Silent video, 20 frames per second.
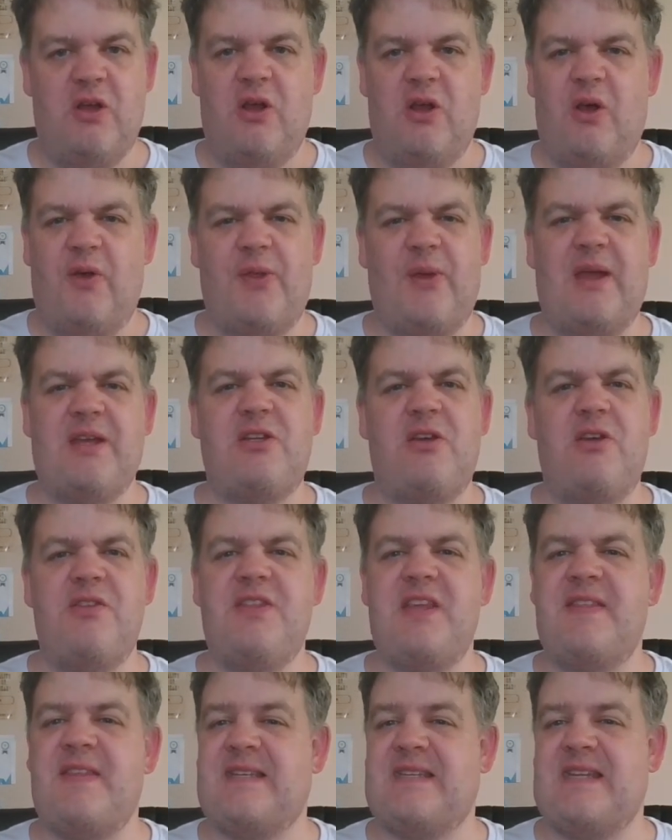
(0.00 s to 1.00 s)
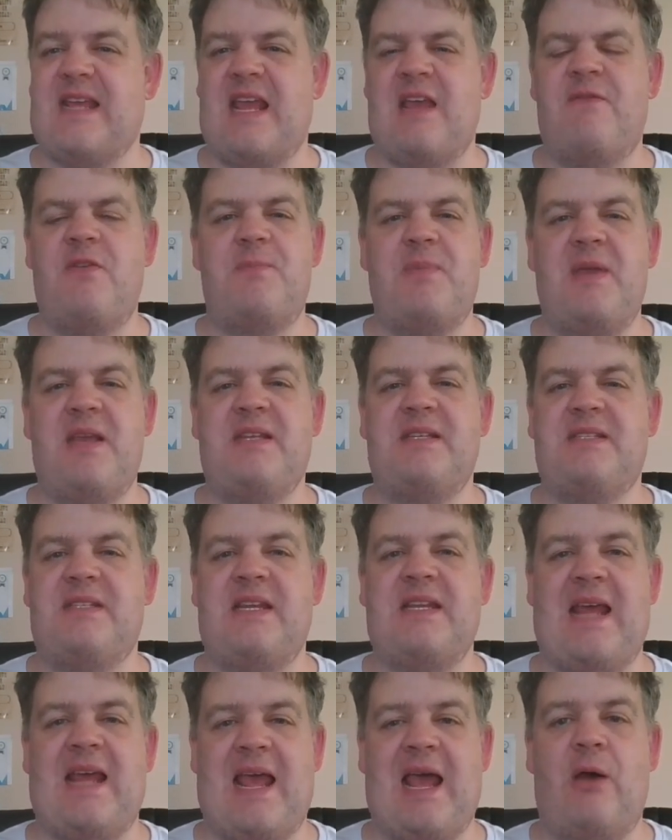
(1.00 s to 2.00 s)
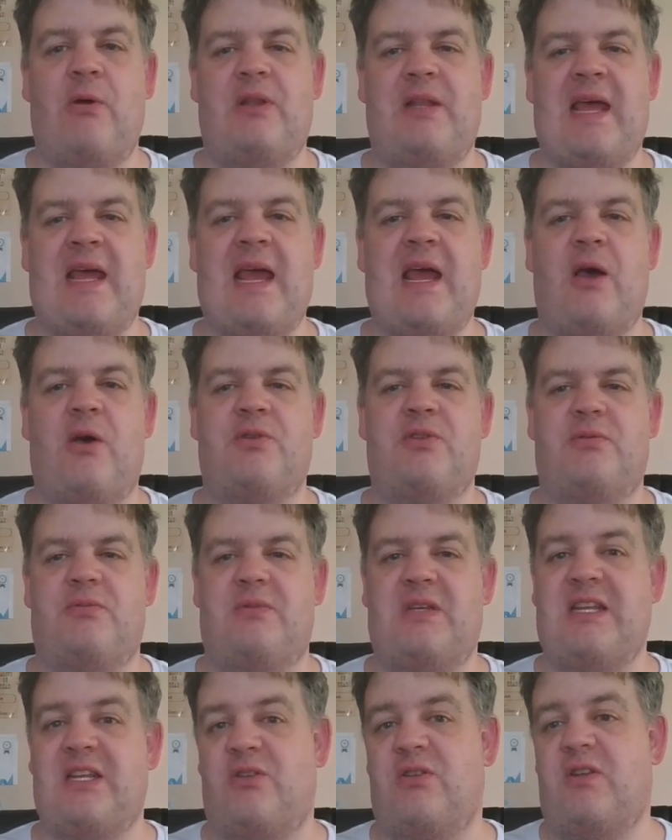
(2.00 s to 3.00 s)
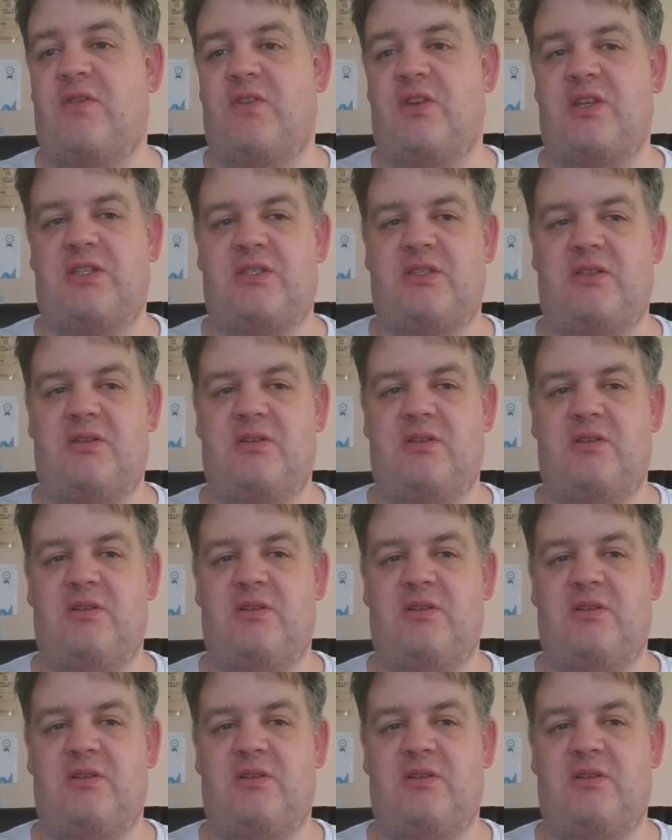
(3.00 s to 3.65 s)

although I don't think that's ever been said out loud in universe.